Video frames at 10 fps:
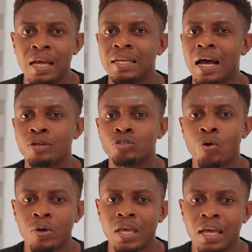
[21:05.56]
Now,
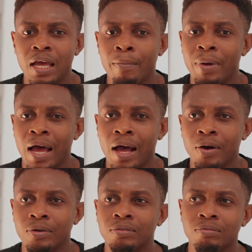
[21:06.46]
talking
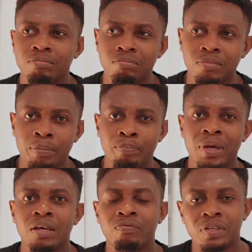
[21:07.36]
about the
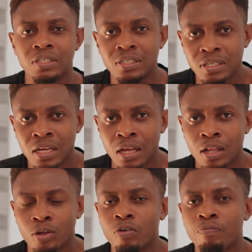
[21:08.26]
benefits,
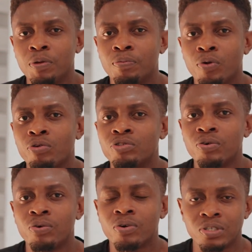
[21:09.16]
a lot of people
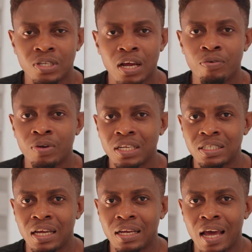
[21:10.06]
also consider real
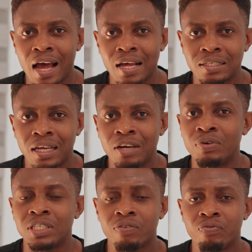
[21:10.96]
estate as a
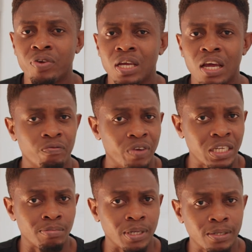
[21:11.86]
risk-free
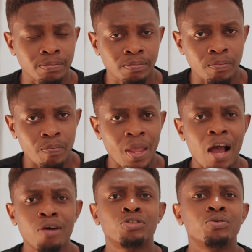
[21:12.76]
investment.
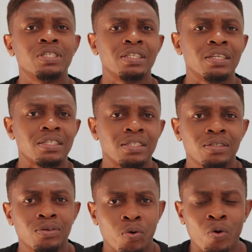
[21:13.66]
How true is this?
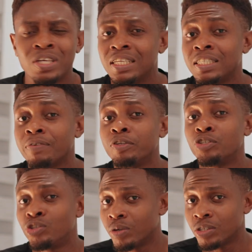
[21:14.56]
Or is this even
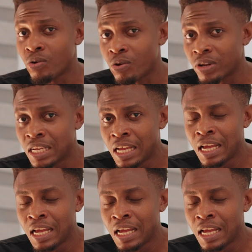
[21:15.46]
true at all?